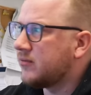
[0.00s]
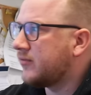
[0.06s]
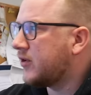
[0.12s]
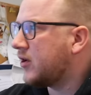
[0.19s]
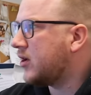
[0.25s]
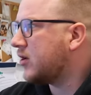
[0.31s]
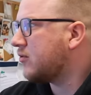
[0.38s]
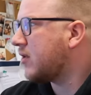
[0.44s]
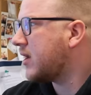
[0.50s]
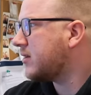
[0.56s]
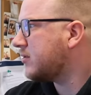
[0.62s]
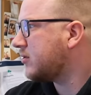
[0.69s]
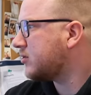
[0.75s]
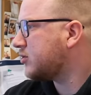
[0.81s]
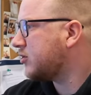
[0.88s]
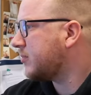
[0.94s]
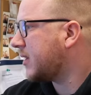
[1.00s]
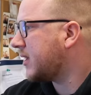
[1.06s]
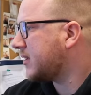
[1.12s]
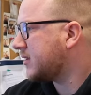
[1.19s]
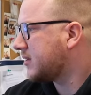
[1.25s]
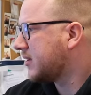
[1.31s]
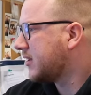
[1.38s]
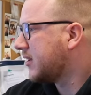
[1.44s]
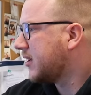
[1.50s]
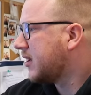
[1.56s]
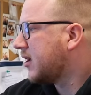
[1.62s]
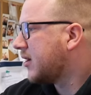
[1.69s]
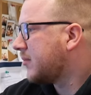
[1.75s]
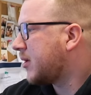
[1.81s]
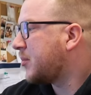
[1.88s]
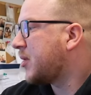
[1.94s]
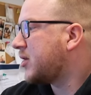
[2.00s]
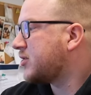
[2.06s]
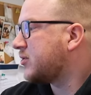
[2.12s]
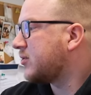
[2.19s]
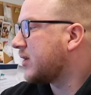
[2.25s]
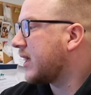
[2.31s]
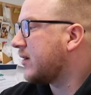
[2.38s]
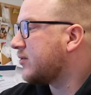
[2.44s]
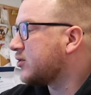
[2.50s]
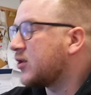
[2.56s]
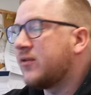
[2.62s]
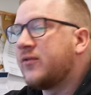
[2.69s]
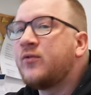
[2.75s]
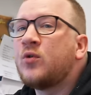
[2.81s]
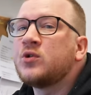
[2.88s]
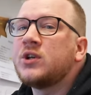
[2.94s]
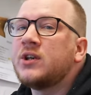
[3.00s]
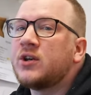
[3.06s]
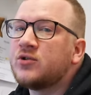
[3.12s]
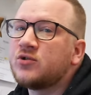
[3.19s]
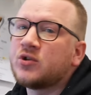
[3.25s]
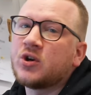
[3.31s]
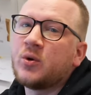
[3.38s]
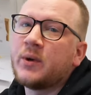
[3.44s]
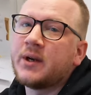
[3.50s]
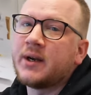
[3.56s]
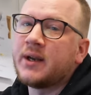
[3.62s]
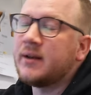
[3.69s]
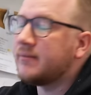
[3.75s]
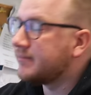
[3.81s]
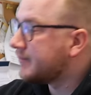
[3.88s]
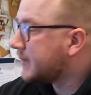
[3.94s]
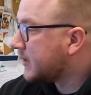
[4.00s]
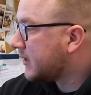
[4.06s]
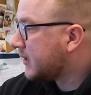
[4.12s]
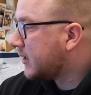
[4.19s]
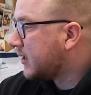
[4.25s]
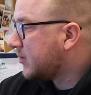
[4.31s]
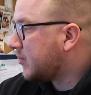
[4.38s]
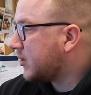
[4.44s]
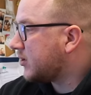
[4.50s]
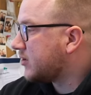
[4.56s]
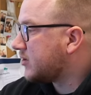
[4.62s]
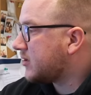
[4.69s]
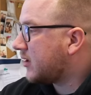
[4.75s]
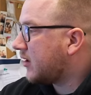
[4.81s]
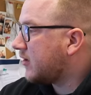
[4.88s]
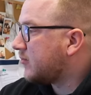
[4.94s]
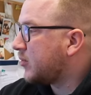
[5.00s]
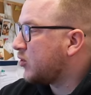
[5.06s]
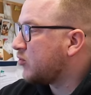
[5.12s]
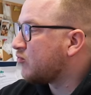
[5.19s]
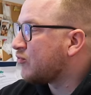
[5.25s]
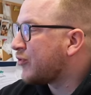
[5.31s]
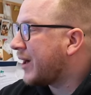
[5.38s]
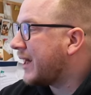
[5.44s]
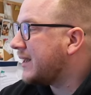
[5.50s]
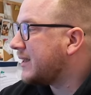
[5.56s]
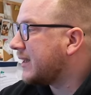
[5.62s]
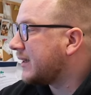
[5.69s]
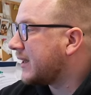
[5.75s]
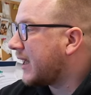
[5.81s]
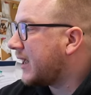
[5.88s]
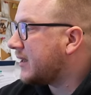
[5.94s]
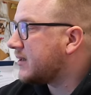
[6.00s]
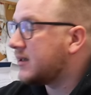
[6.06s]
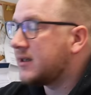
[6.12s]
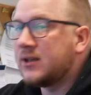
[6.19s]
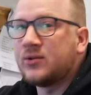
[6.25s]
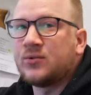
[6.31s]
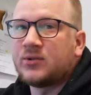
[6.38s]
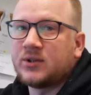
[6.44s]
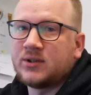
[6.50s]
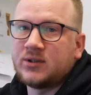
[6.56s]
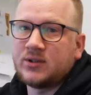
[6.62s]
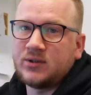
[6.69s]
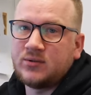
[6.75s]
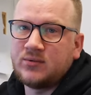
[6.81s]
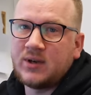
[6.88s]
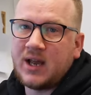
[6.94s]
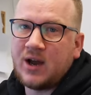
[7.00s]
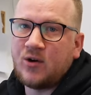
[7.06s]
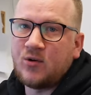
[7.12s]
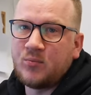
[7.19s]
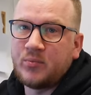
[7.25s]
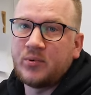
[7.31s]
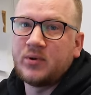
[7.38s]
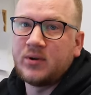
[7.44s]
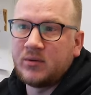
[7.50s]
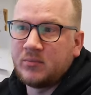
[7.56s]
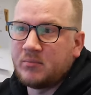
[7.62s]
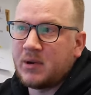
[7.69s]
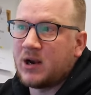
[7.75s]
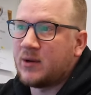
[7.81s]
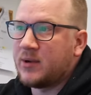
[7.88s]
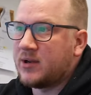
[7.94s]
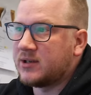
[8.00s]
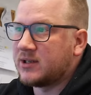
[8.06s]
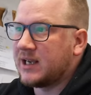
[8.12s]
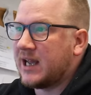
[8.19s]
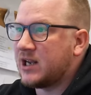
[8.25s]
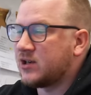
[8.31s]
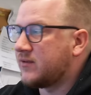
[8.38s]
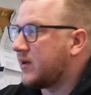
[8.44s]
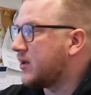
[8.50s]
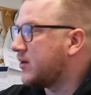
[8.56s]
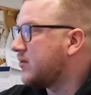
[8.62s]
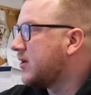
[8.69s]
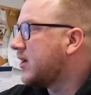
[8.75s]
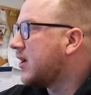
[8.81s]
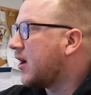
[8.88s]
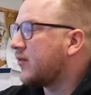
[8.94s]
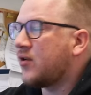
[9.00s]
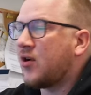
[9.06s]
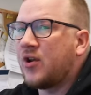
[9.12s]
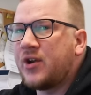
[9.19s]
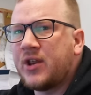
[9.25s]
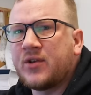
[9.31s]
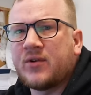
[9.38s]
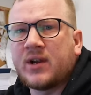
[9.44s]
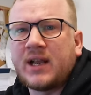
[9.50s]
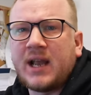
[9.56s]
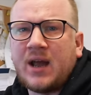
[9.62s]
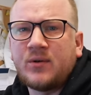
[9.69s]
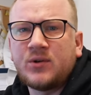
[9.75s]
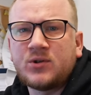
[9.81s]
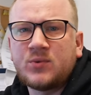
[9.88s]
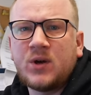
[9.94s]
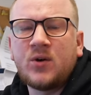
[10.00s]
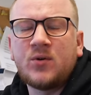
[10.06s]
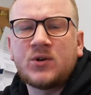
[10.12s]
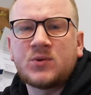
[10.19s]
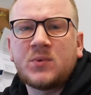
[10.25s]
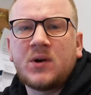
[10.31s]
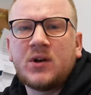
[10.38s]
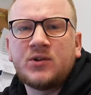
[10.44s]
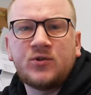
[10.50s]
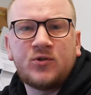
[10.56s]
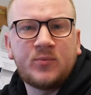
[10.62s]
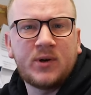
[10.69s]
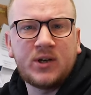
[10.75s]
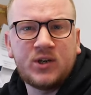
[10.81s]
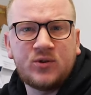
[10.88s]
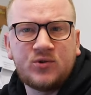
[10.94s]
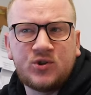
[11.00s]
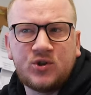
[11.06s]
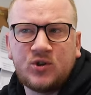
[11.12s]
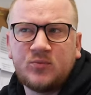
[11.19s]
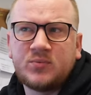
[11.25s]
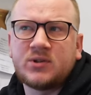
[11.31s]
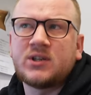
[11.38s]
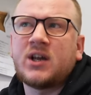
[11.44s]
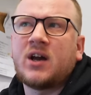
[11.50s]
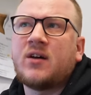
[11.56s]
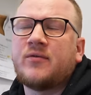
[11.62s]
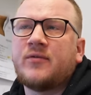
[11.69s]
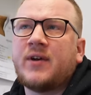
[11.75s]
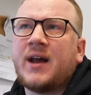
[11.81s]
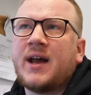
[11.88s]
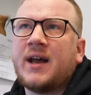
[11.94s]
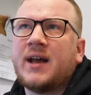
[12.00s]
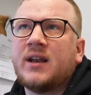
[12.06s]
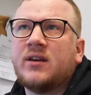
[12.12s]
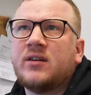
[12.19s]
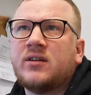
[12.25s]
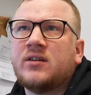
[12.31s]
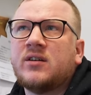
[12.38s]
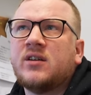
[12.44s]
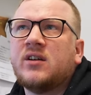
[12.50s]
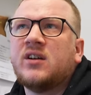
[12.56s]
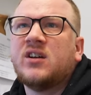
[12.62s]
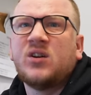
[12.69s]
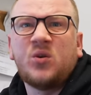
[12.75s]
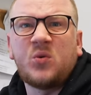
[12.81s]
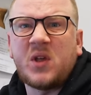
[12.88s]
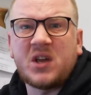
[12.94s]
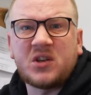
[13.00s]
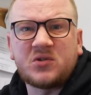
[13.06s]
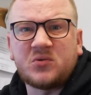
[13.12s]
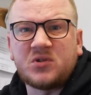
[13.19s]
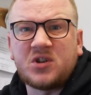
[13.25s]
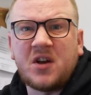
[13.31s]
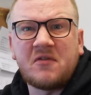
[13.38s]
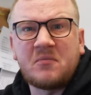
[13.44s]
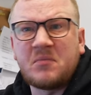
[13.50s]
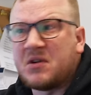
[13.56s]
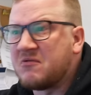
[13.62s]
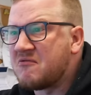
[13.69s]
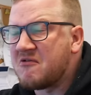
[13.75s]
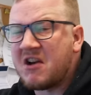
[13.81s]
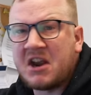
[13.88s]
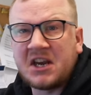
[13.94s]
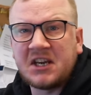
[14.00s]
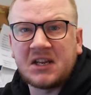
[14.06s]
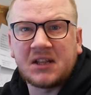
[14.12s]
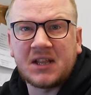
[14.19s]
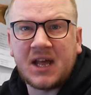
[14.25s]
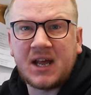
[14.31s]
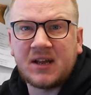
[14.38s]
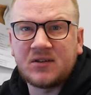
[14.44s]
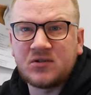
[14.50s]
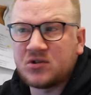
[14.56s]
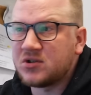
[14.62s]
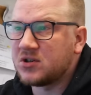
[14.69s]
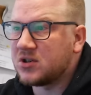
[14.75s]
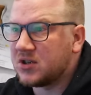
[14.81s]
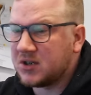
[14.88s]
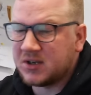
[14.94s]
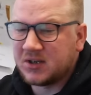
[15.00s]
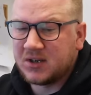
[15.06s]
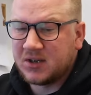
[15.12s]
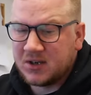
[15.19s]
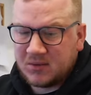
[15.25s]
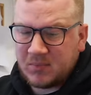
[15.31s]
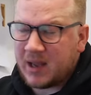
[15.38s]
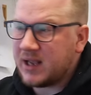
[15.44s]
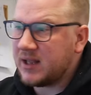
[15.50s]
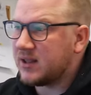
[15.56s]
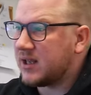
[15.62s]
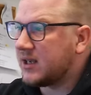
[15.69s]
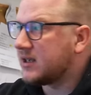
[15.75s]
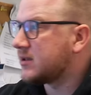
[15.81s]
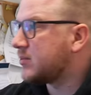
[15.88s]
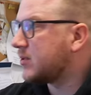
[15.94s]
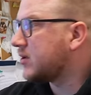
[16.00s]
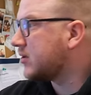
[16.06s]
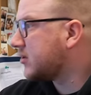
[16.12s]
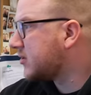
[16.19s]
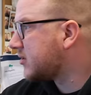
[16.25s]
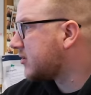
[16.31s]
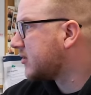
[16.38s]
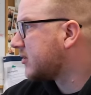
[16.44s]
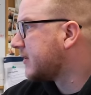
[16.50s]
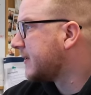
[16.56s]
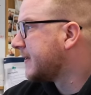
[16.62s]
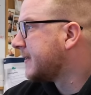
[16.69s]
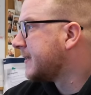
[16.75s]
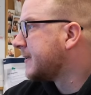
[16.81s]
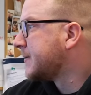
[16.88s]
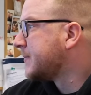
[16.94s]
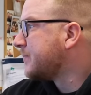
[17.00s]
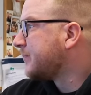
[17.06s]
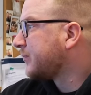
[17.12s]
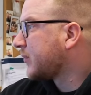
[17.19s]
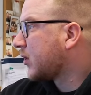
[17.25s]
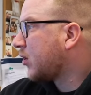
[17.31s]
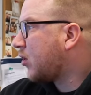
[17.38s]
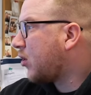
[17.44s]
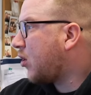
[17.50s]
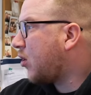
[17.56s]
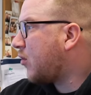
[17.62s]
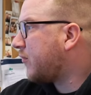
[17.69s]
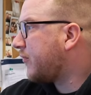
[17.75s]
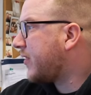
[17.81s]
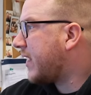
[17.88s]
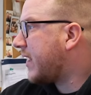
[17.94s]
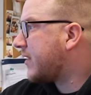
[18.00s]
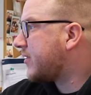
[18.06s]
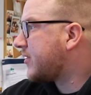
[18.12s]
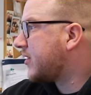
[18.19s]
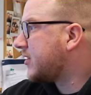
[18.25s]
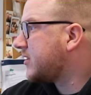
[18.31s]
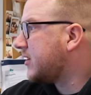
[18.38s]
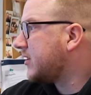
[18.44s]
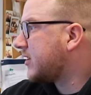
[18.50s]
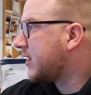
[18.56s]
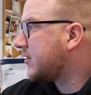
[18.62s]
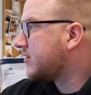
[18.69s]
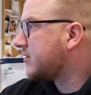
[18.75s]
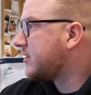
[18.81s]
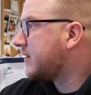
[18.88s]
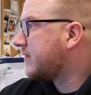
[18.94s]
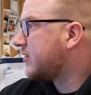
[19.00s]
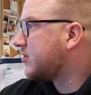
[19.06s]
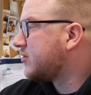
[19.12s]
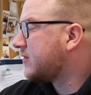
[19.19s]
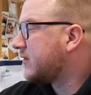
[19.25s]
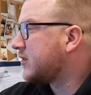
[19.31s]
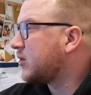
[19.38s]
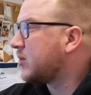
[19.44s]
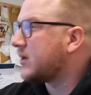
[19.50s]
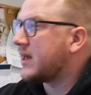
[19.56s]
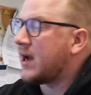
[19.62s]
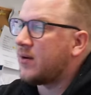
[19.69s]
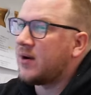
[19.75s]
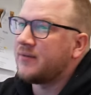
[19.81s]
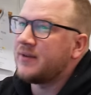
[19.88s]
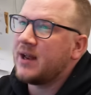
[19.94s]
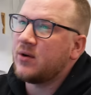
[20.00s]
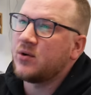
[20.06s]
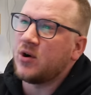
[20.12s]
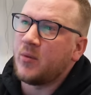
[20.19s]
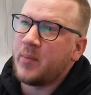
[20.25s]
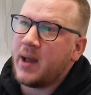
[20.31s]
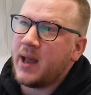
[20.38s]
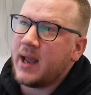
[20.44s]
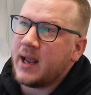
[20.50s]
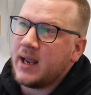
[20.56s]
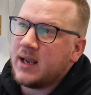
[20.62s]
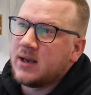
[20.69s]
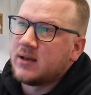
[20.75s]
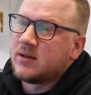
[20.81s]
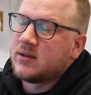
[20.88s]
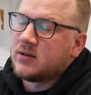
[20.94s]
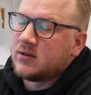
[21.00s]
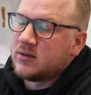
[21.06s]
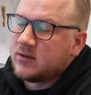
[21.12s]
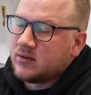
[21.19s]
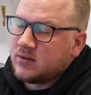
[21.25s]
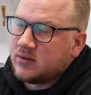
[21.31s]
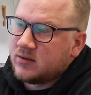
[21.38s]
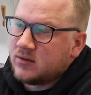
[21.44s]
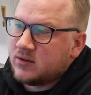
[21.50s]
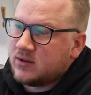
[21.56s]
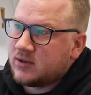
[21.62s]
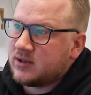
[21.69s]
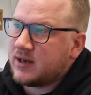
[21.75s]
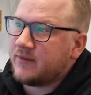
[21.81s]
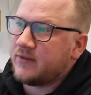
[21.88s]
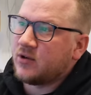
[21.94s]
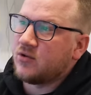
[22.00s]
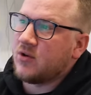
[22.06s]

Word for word: 13 grand, not too bad. My personal account has got 1400 quid in it because I've been raiding that in order to help Berrow Motors' cash flow. I've got another account as well as where I do all my YouTube stuff and all that sort of stuff. Been raiding that just to pay things because of that 13,750 quid now, I've now got to pay seven